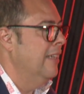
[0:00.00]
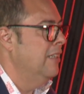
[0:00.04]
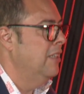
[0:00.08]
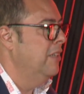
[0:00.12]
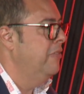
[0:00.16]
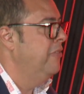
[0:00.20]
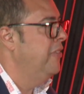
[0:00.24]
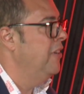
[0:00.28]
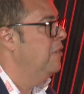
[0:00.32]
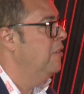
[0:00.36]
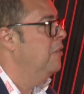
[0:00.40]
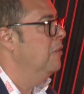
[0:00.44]

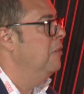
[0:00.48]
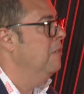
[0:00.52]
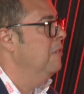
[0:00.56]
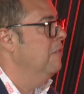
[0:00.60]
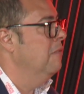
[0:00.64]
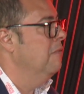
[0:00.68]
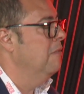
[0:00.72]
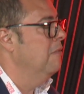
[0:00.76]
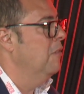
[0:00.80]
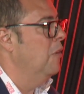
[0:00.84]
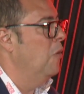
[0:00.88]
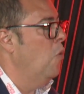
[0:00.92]
difficult
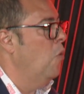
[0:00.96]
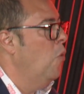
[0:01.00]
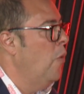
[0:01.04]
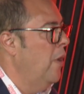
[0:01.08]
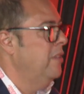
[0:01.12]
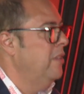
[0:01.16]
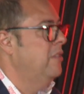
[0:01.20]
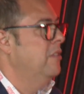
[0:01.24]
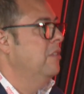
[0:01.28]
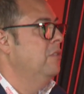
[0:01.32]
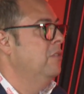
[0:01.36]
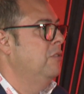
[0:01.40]

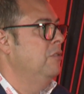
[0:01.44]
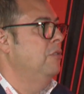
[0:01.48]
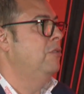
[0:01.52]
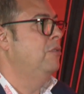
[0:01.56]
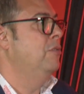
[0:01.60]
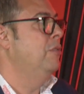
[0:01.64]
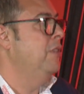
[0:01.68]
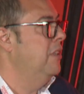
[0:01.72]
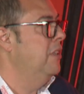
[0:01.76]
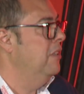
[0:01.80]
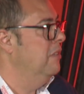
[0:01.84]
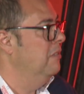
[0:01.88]
waste to
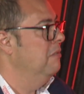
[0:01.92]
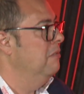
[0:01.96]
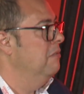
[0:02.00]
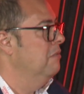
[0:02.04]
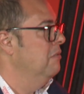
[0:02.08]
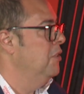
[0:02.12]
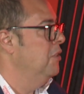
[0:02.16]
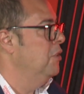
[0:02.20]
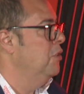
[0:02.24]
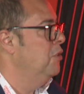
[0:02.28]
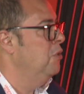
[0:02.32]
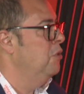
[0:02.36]
treat.
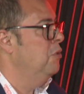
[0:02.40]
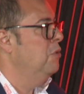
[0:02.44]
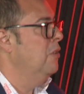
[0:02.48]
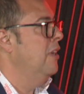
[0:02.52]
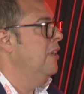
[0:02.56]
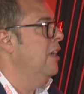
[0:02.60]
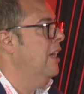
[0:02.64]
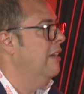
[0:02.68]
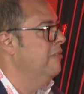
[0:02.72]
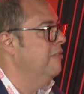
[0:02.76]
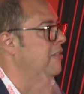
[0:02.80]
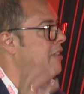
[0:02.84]
You usually
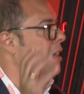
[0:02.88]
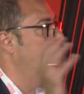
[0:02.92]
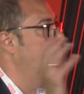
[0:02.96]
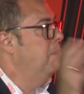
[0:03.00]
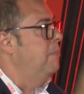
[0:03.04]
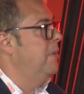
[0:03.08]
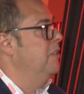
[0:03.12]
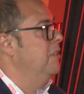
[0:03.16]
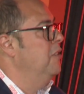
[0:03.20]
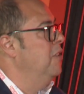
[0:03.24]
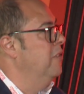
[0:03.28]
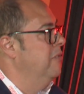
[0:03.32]
have
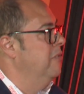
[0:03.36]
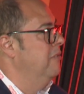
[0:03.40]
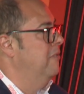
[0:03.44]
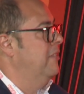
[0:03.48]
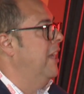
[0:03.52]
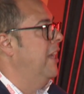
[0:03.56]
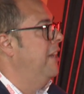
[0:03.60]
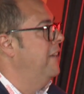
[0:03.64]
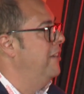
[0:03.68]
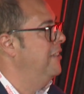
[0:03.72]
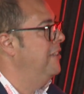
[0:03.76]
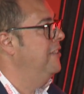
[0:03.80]
dumpers of
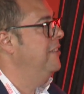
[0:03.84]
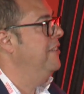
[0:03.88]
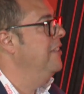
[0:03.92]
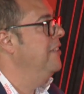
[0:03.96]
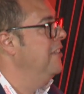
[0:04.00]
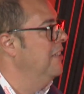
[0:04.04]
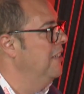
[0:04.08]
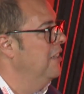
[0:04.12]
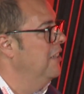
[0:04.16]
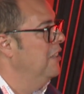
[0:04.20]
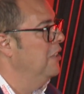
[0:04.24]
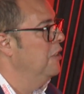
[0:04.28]
tires,
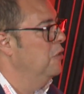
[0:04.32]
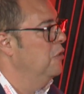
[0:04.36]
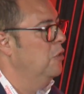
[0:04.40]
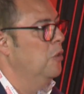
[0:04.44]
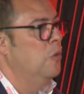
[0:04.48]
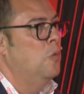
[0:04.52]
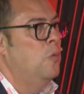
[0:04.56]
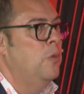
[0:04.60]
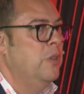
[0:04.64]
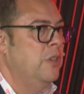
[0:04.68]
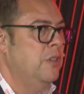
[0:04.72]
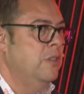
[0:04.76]
so
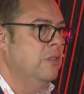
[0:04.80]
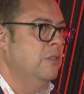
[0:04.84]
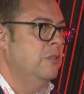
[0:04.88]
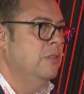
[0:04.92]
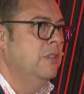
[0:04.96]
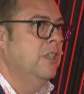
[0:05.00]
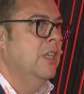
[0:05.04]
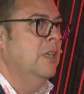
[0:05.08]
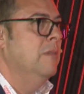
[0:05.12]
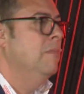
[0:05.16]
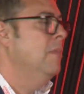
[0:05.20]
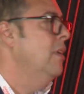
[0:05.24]
we use
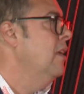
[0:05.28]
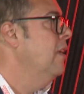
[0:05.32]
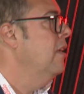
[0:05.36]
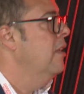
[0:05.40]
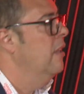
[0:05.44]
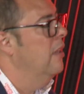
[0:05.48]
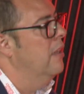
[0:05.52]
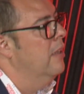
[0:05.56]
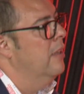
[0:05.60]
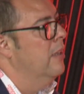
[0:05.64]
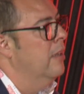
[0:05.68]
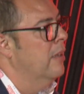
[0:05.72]
them
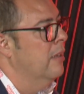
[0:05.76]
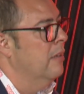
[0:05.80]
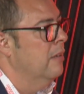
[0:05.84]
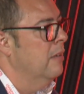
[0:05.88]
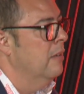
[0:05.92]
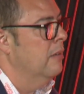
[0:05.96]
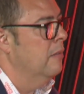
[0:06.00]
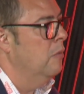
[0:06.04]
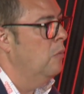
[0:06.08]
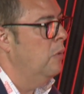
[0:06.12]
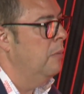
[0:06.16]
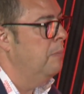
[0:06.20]

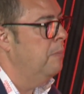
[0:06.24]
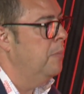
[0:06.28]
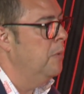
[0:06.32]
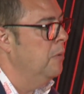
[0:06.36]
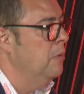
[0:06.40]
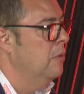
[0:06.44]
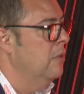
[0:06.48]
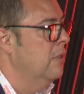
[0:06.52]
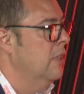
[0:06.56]
and we put